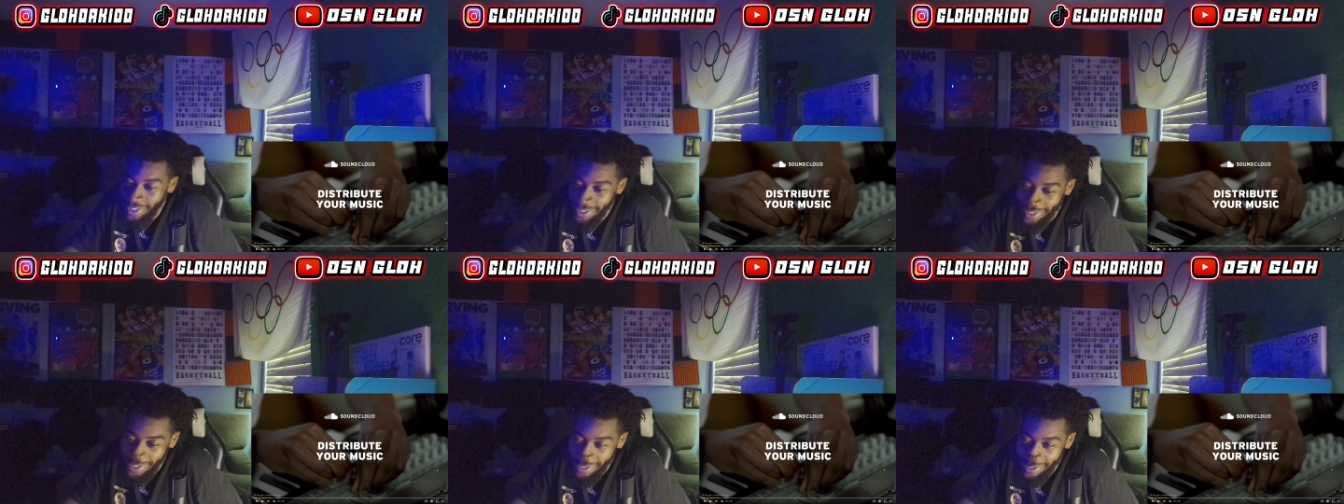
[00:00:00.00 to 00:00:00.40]

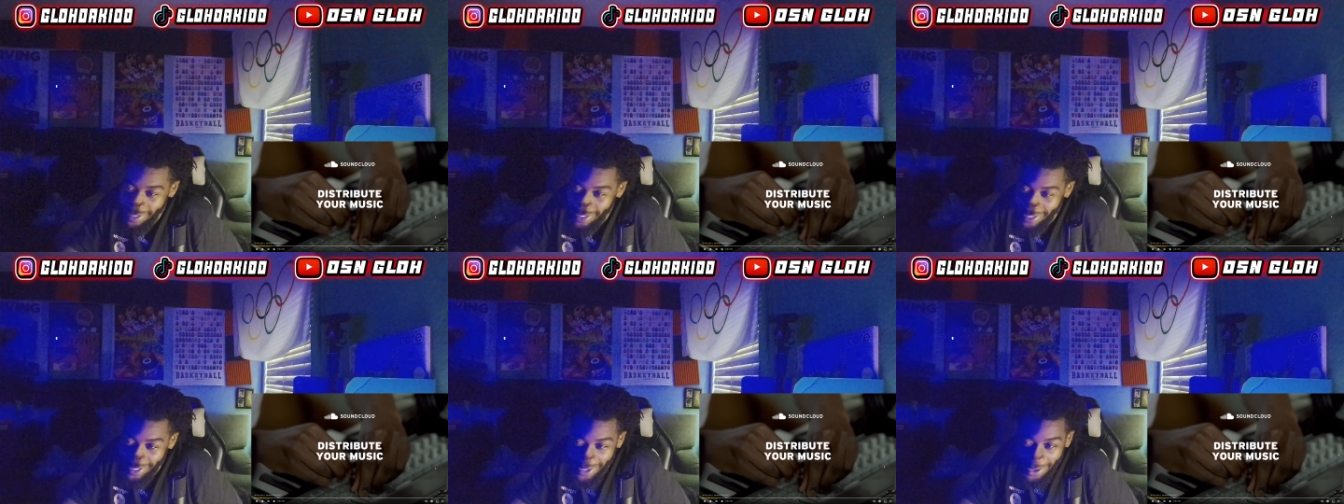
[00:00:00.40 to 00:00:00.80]
Yo,
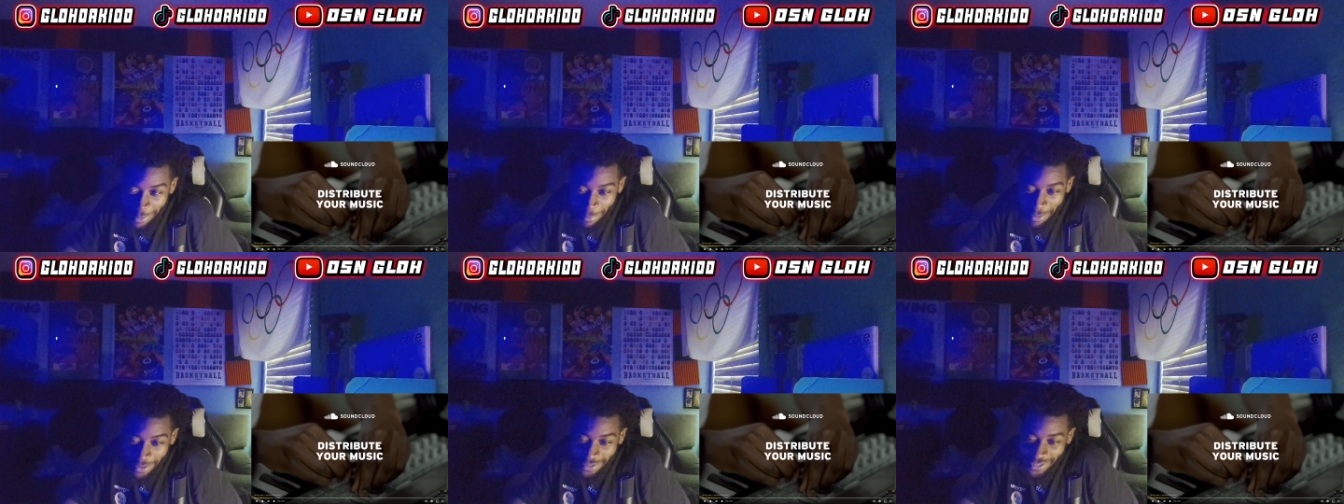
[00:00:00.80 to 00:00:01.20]
yo,
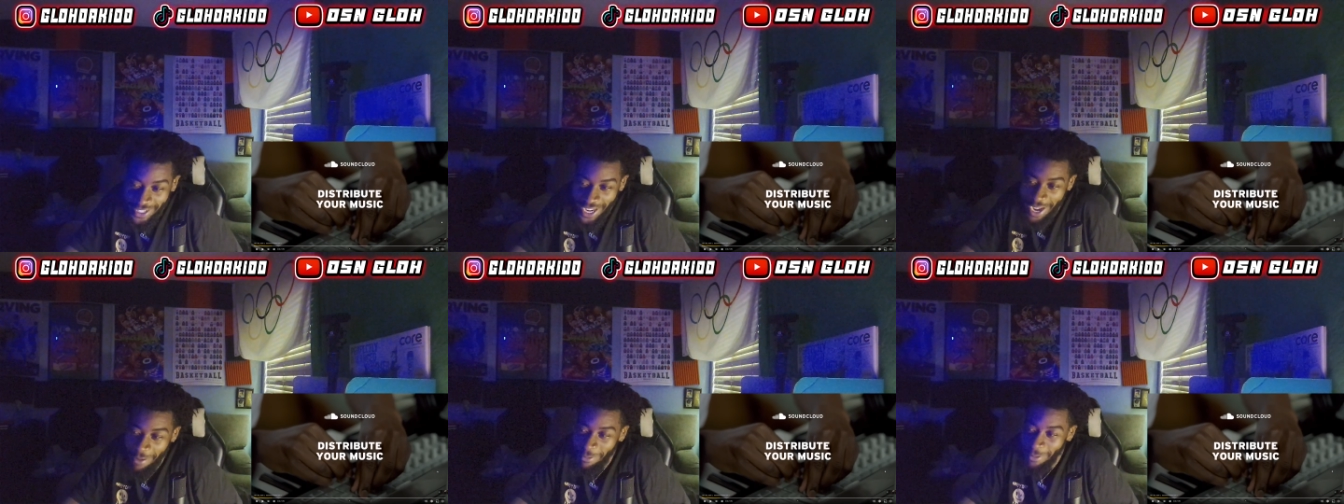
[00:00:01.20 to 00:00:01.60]
bro,
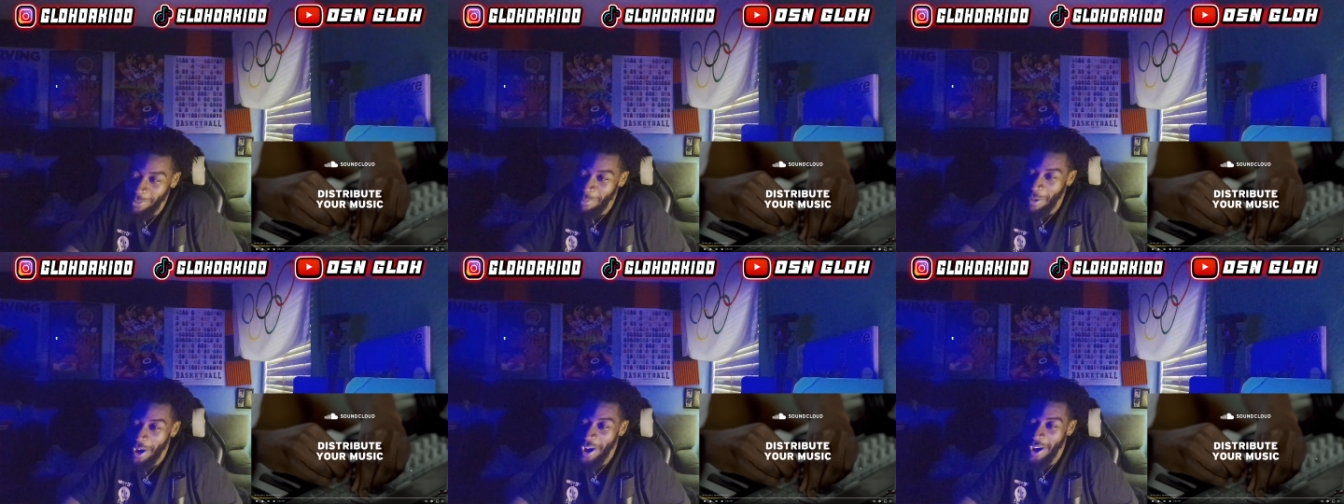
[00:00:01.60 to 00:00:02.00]
that was
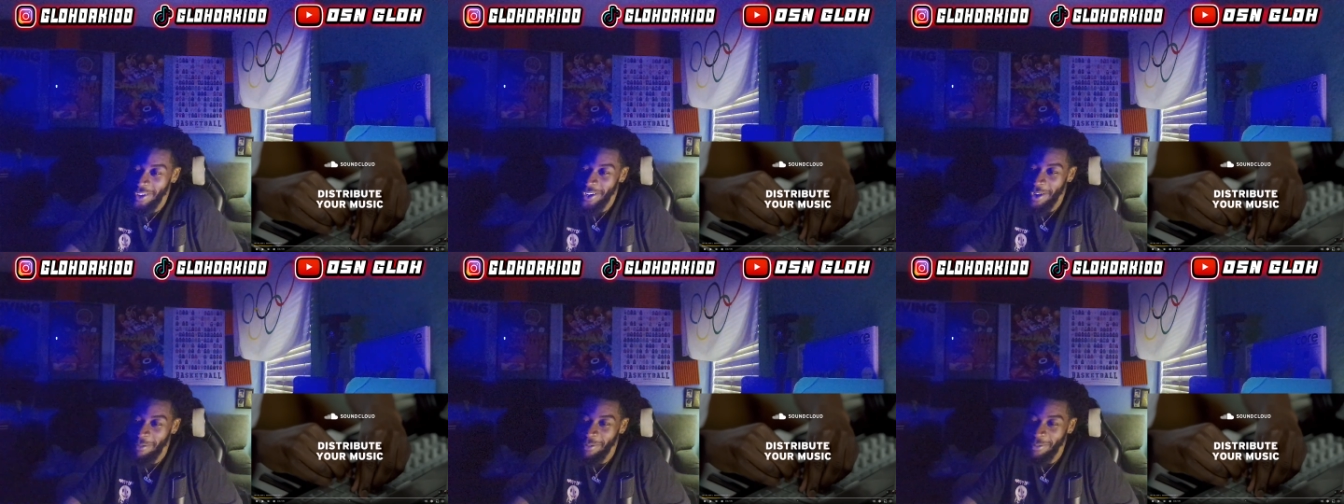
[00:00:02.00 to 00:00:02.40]

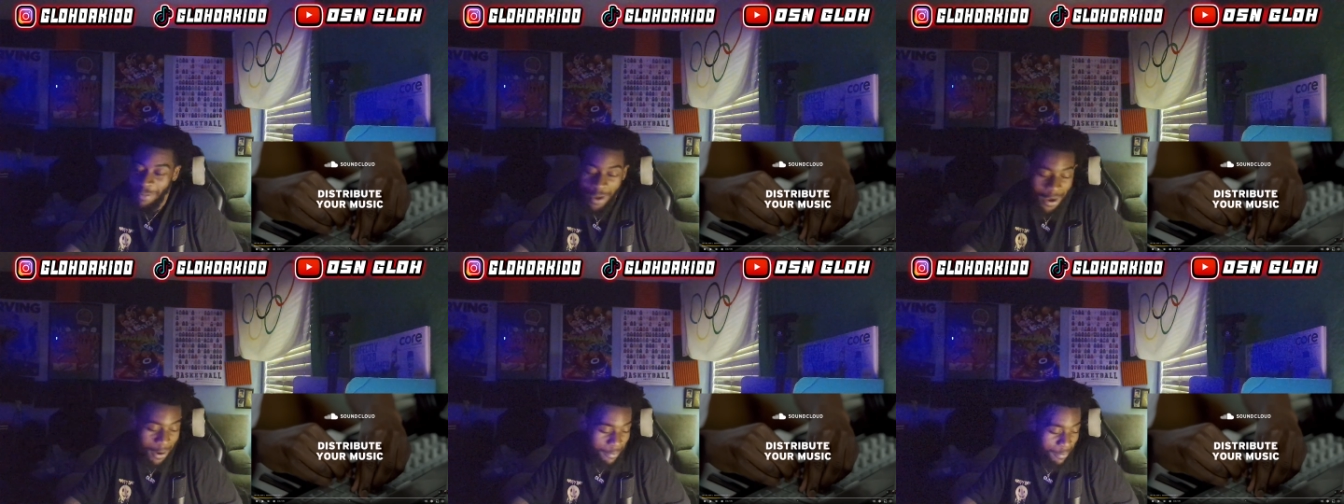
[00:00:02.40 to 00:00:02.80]
wild. That was
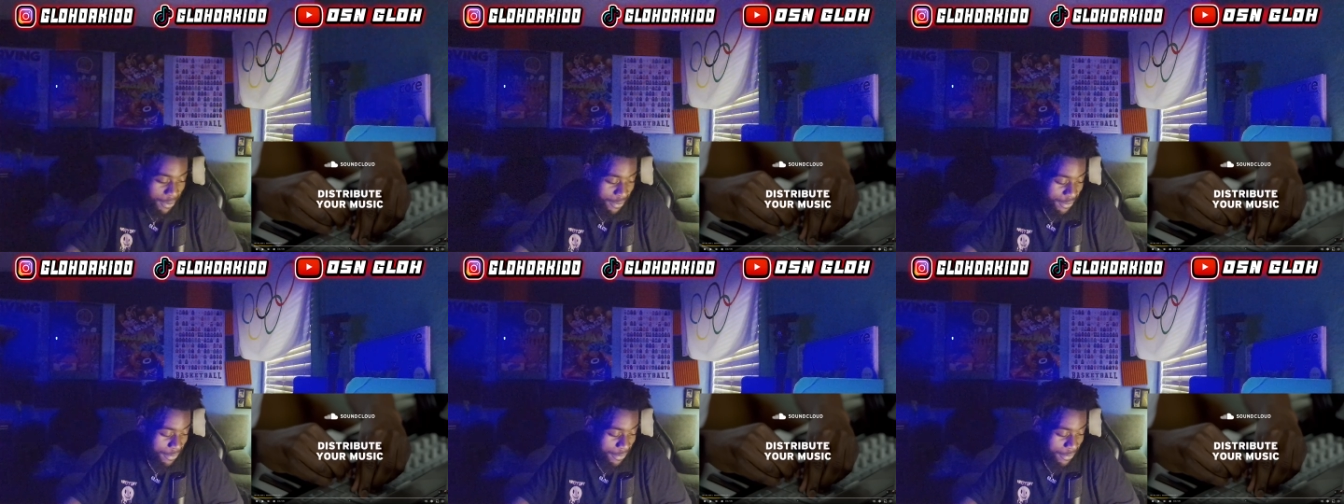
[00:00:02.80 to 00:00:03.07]
wild, bro.